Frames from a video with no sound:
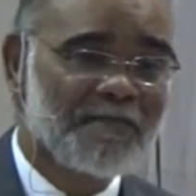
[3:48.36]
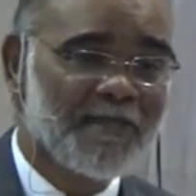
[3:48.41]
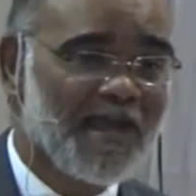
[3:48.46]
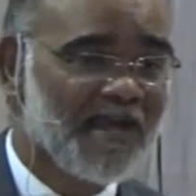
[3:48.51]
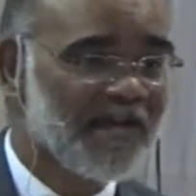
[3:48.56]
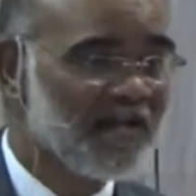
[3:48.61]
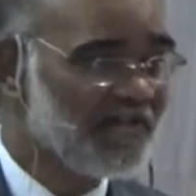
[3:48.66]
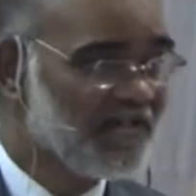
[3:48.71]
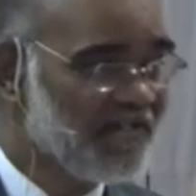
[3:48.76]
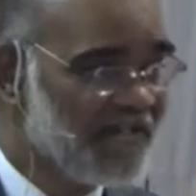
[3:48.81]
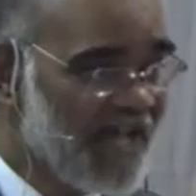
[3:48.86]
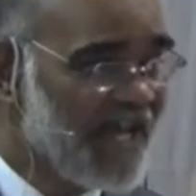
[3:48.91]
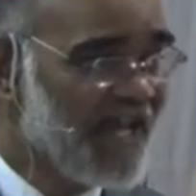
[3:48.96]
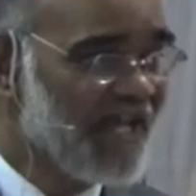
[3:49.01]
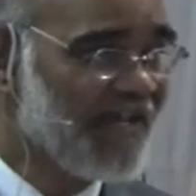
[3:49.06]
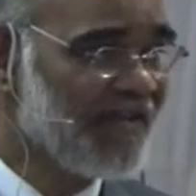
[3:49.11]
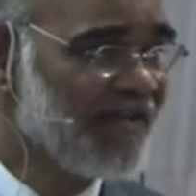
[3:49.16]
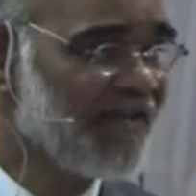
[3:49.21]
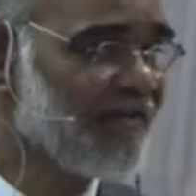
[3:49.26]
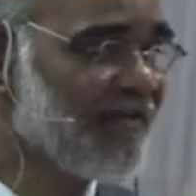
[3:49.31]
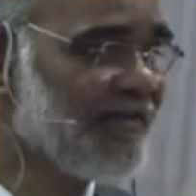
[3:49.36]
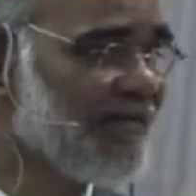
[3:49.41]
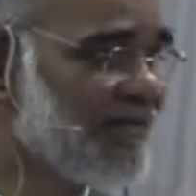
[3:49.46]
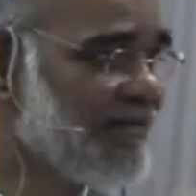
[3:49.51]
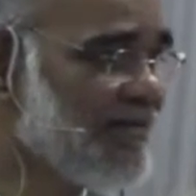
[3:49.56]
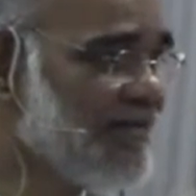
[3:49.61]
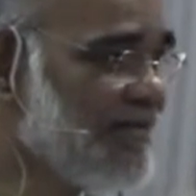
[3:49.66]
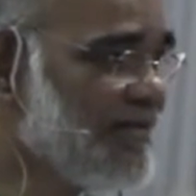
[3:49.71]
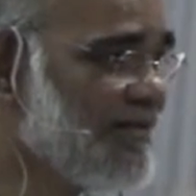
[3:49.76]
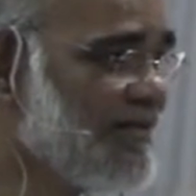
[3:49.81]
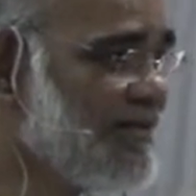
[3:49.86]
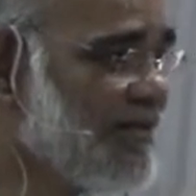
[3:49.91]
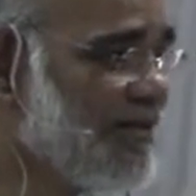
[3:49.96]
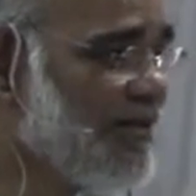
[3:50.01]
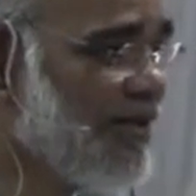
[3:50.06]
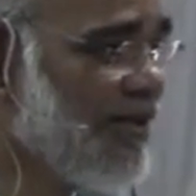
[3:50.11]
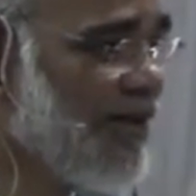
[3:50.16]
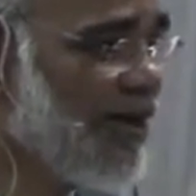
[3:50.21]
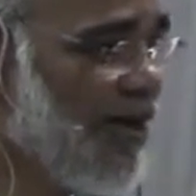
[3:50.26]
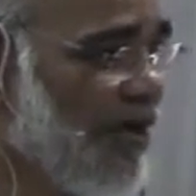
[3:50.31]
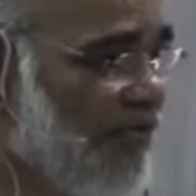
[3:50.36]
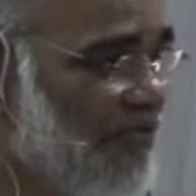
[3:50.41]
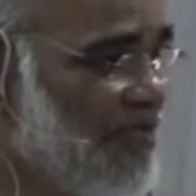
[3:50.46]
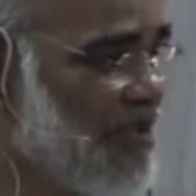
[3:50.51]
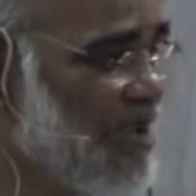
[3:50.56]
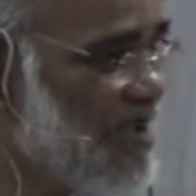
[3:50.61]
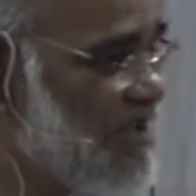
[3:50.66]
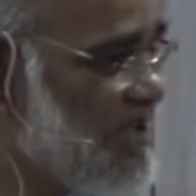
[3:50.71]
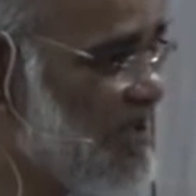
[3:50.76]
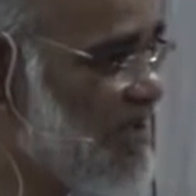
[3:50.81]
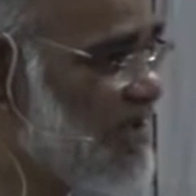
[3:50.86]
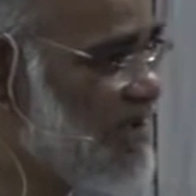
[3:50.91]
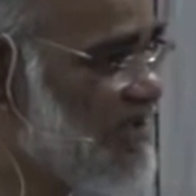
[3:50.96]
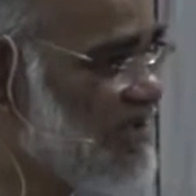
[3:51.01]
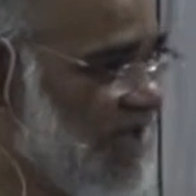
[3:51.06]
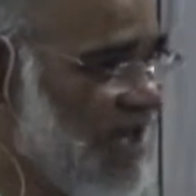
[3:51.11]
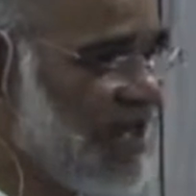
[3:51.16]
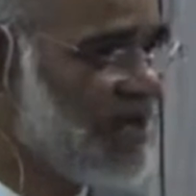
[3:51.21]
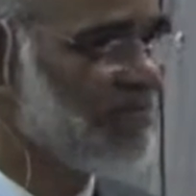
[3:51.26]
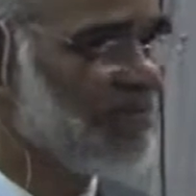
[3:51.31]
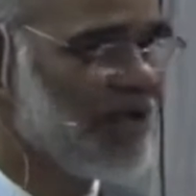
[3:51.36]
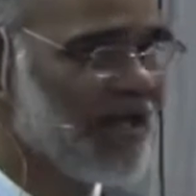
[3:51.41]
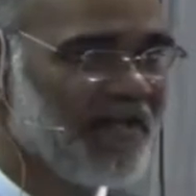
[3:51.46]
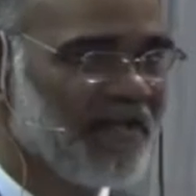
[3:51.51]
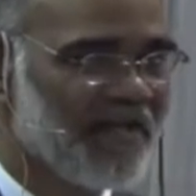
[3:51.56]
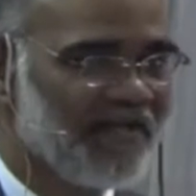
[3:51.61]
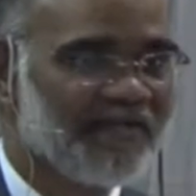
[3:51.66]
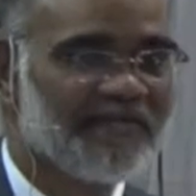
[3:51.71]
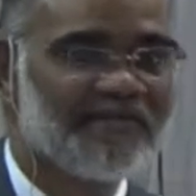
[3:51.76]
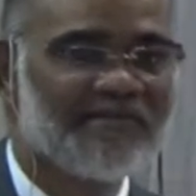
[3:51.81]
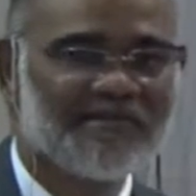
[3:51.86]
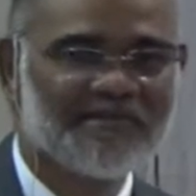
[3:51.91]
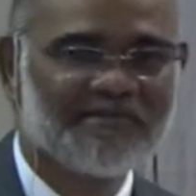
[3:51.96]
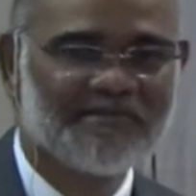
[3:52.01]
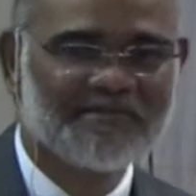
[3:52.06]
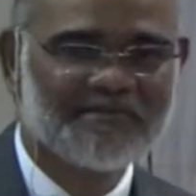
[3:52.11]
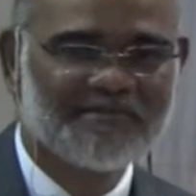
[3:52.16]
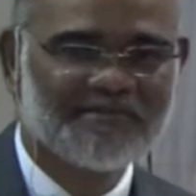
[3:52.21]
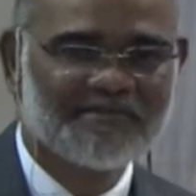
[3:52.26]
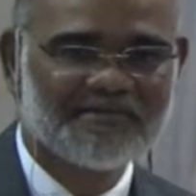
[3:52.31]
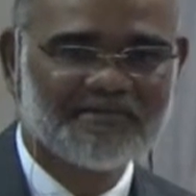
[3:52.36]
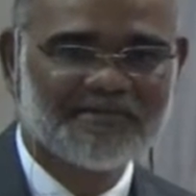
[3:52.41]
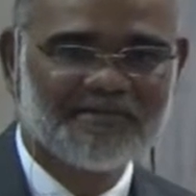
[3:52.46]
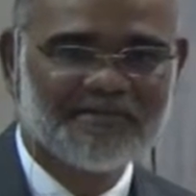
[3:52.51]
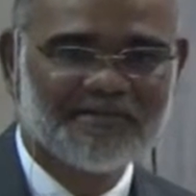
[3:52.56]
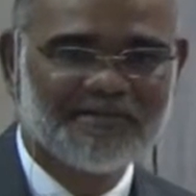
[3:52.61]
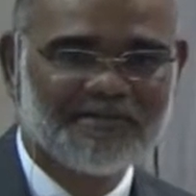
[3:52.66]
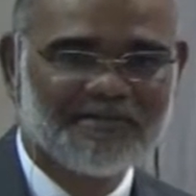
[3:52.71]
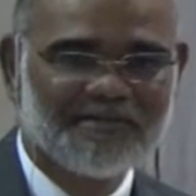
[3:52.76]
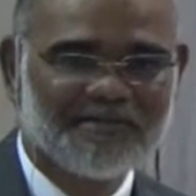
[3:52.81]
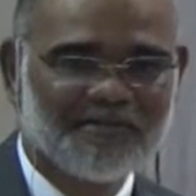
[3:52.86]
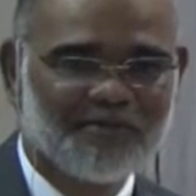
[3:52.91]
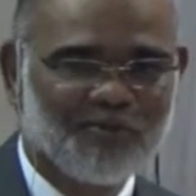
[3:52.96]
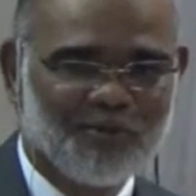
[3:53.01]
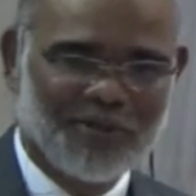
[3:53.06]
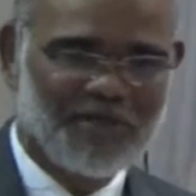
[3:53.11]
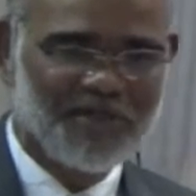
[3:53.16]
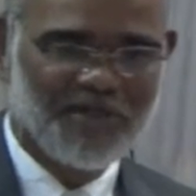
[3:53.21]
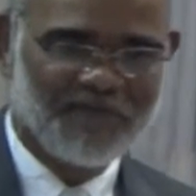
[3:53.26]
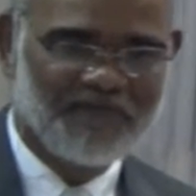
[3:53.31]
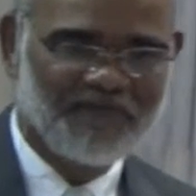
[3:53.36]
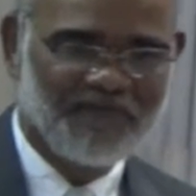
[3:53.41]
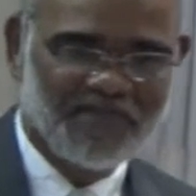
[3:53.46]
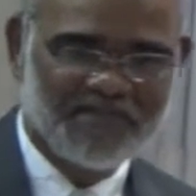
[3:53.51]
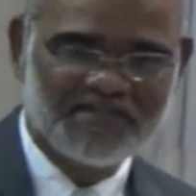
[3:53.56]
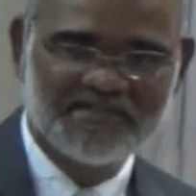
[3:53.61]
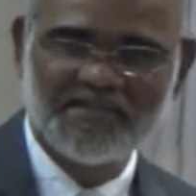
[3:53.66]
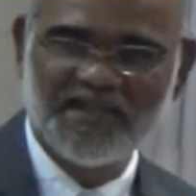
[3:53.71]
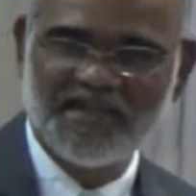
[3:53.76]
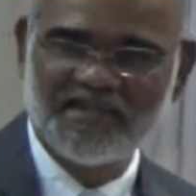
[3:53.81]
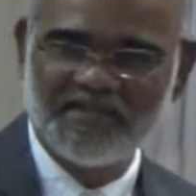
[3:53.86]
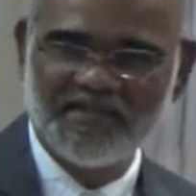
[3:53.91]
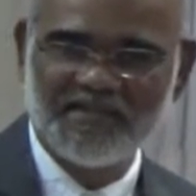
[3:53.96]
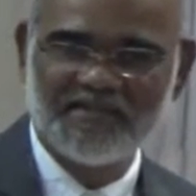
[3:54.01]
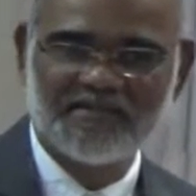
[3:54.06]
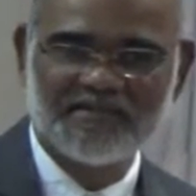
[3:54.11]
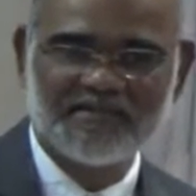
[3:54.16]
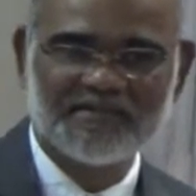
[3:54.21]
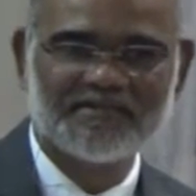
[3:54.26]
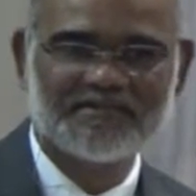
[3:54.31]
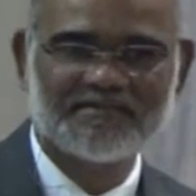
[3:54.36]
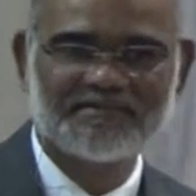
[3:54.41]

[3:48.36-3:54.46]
and a day of just celebrating will not fix that either.